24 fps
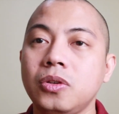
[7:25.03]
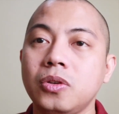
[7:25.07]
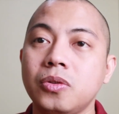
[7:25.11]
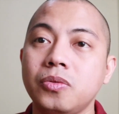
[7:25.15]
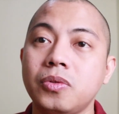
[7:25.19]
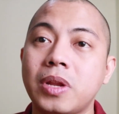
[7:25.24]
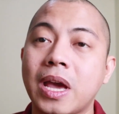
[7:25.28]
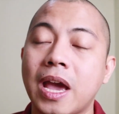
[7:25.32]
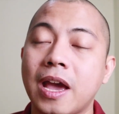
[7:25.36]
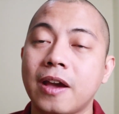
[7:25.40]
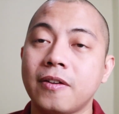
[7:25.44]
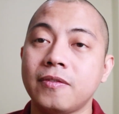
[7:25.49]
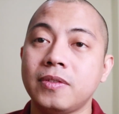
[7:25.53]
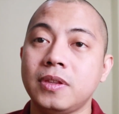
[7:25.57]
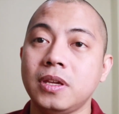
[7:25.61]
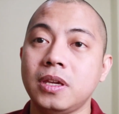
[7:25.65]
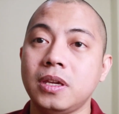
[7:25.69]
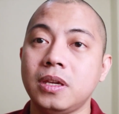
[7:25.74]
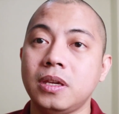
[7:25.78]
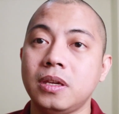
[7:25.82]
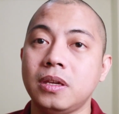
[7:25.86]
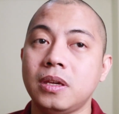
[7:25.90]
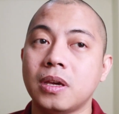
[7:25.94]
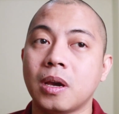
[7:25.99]
you would have
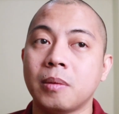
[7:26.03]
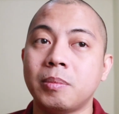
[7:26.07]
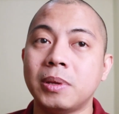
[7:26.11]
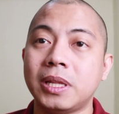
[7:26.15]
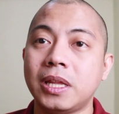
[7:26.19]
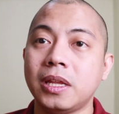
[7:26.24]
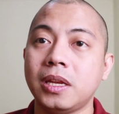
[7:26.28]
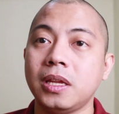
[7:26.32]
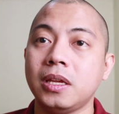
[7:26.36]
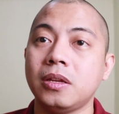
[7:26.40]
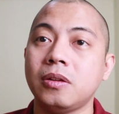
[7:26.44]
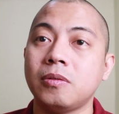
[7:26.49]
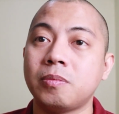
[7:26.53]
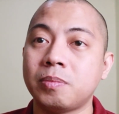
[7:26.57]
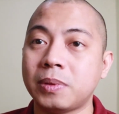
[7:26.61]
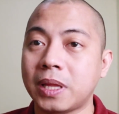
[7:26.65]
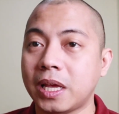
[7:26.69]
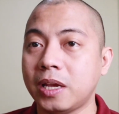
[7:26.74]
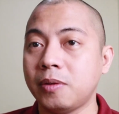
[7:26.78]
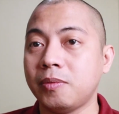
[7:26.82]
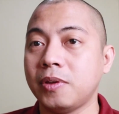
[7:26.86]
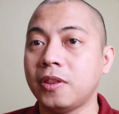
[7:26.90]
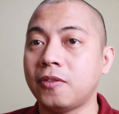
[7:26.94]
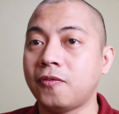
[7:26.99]
the ability to
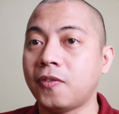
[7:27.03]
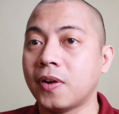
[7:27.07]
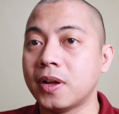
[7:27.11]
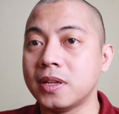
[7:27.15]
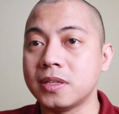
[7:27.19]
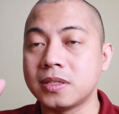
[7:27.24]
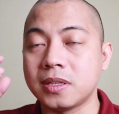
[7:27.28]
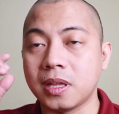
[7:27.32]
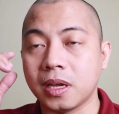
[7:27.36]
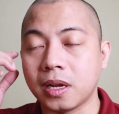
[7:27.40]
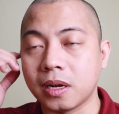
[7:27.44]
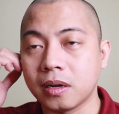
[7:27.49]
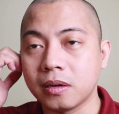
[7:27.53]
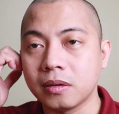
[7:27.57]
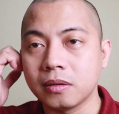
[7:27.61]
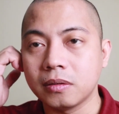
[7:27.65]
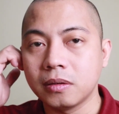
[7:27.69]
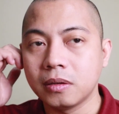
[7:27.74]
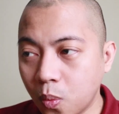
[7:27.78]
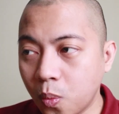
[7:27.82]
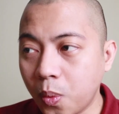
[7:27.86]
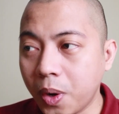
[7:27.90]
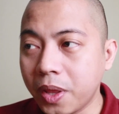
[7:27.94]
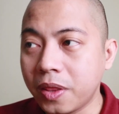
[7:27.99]
play with funds there
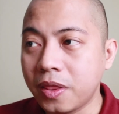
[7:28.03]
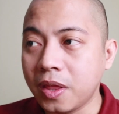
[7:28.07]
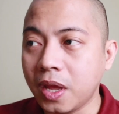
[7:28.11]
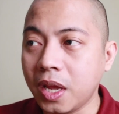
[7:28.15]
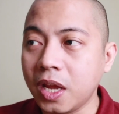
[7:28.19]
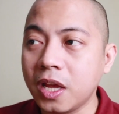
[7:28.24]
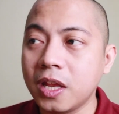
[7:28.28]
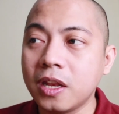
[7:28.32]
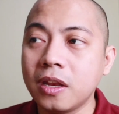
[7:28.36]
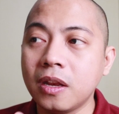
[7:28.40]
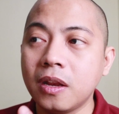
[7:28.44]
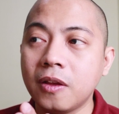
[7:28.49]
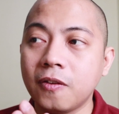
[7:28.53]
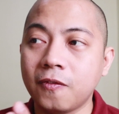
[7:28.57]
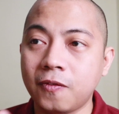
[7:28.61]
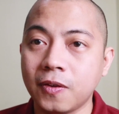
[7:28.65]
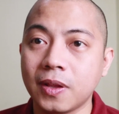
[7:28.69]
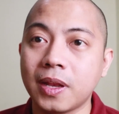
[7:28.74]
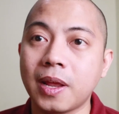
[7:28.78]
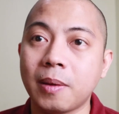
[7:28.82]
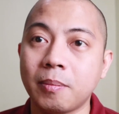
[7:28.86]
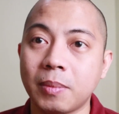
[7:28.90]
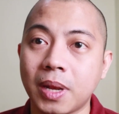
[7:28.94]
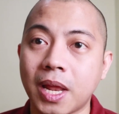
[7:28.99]
within
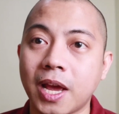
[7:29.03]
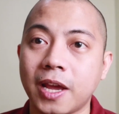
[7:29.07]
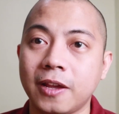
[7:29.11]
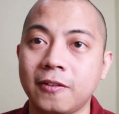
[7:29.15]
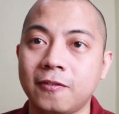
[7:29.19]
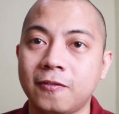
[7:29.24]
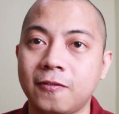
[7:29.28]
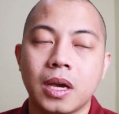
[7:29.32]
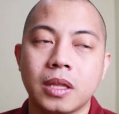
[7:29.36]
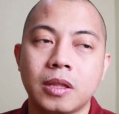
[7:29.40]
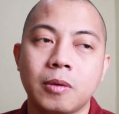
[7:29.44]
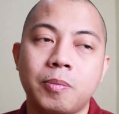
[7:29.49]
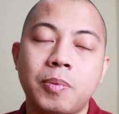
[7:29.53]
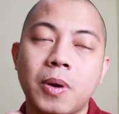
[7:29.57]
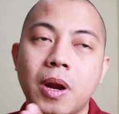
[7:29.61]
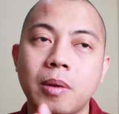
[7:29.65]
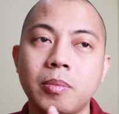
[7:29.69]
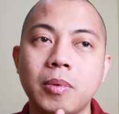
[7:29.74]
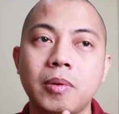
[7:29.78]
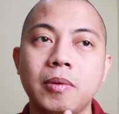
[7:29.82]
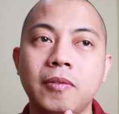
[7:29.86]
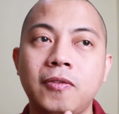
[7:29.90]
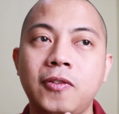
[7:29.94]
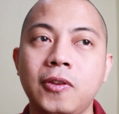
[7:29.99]
Philam Life. The
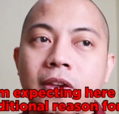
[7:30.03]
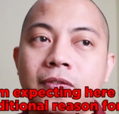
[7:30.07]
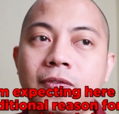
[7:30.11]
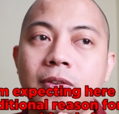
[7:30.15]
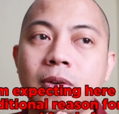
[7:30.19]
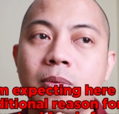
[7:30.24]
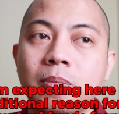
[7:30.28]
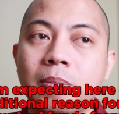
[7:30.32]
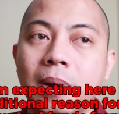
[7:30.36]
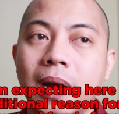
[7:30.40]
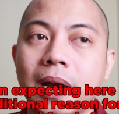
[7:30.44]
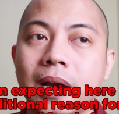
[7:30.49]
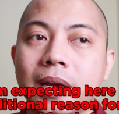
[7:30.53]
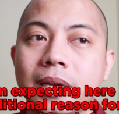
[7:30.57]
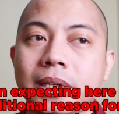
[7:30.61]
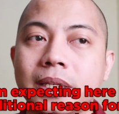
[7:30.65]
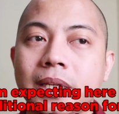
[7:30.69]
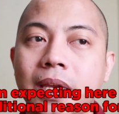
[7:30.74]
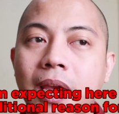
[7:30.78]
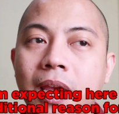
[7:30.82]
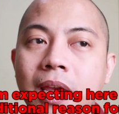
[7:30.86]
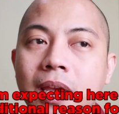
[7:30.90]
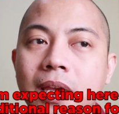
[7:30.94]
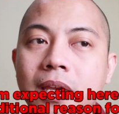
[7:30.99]
problem if you
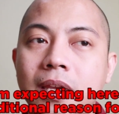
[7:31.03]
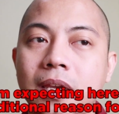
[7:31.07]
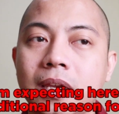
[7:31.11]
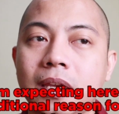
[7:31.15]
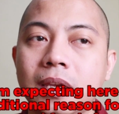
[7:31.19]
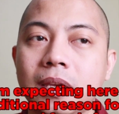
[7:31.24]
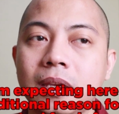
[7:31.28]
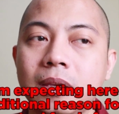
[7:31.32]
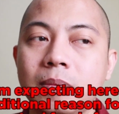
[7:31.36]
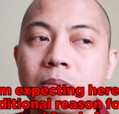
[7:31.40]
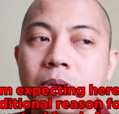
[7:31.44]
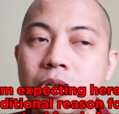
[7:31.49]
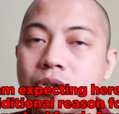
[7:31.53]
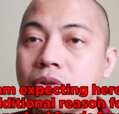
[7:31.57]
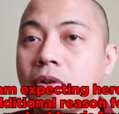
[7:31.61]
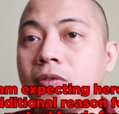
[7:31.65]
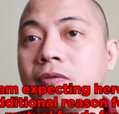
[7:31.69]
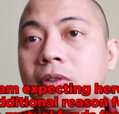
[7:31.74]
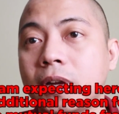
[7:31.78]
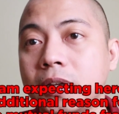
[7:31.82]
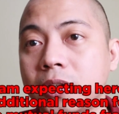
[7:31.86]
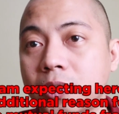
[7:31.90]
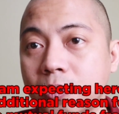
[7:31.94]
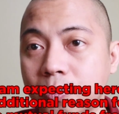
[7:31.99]
buy a mutual
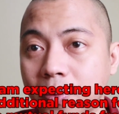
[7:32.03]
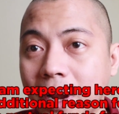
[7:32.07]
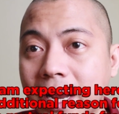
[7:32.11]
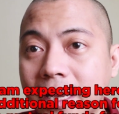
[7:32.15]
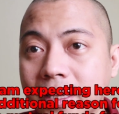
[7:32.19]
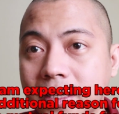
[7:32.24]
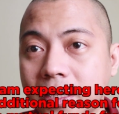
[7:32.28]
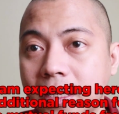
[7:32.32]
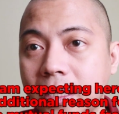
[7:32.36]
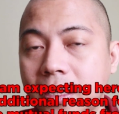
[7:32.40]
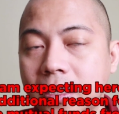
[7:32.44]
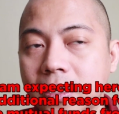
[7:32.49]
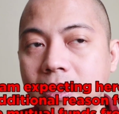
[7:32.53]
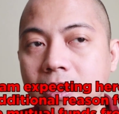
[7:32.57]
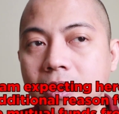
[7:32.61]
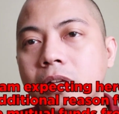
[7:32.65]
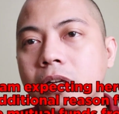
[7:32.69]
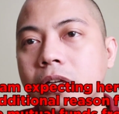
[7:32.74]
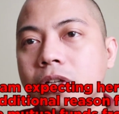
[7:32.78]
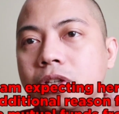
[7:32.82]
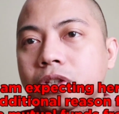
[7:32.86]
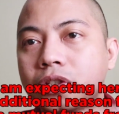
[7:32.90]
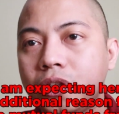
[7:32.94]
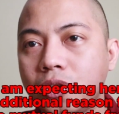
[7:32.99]
fund directly,
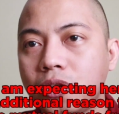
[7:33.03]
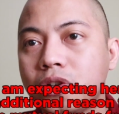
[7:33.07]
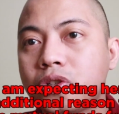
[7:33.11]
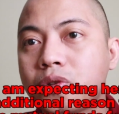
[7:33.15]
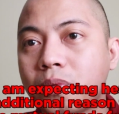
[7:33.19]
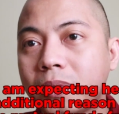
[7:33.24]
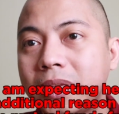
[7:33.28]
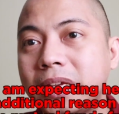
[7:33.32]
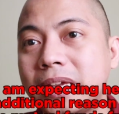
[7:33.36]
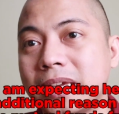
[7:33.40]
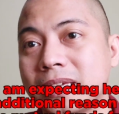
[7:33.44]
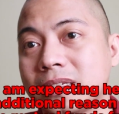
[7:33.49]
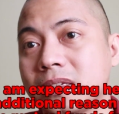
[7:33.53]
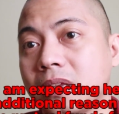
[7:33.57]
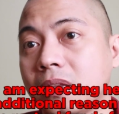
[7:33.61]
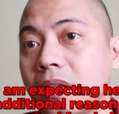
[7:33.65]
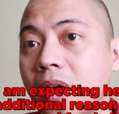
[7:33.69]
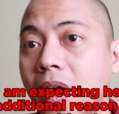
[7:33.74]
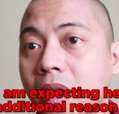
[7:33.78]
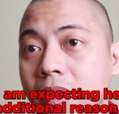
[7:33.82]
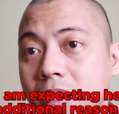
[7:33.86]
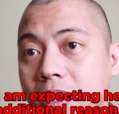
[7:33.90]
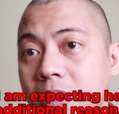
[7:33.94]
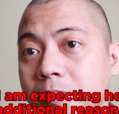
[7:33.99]
there usually is a
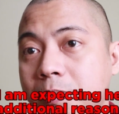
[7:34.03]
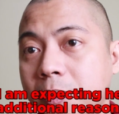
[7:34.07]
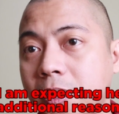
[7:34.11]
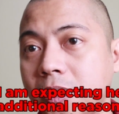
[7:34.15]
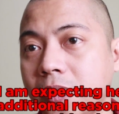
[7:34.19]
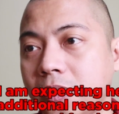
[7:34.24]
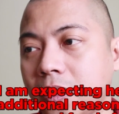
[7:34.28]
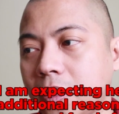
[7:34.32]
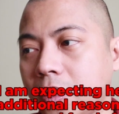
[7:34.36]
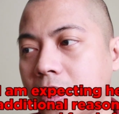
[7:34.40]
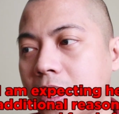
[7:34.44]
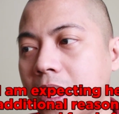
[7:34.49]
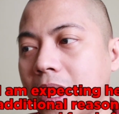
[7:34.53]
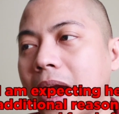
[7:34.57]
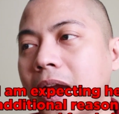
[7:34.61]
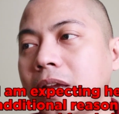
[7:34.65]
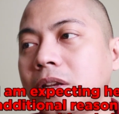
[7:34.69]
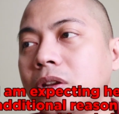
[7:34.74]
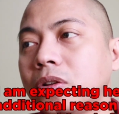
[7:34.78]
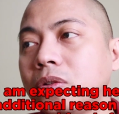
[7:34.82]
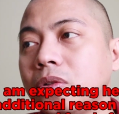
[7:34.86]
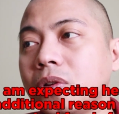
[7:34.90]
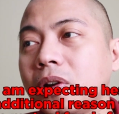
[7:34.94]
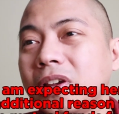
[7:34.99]
lock-in period.
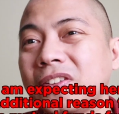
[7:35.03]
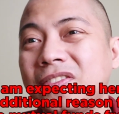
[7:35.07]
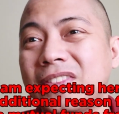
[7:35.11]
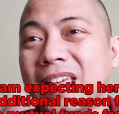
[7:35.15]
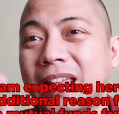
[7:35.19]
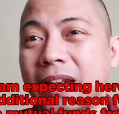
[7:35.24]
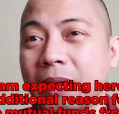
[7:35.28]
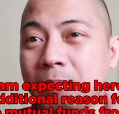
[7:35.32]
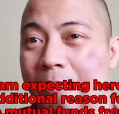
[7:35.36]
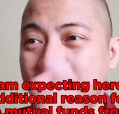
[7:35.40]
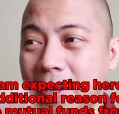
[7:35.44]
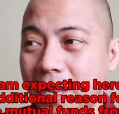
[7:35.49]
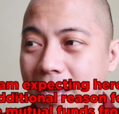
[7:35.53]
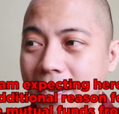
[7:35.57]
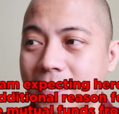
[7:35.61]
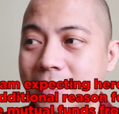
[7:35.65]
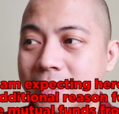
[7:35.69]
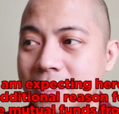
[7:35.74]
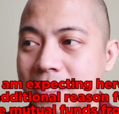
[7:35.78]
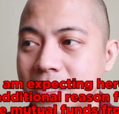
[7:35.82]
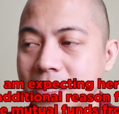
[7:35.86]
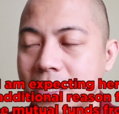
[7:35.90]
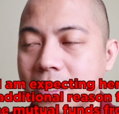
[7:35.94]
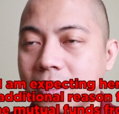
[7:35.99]
I don't know if that
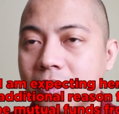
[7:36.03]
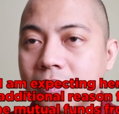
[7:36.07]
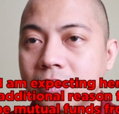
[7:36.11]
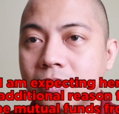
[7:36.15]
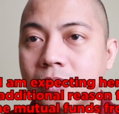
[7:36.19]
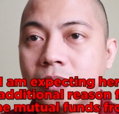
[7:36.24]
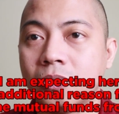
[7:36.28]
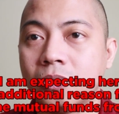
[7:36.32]
applies here.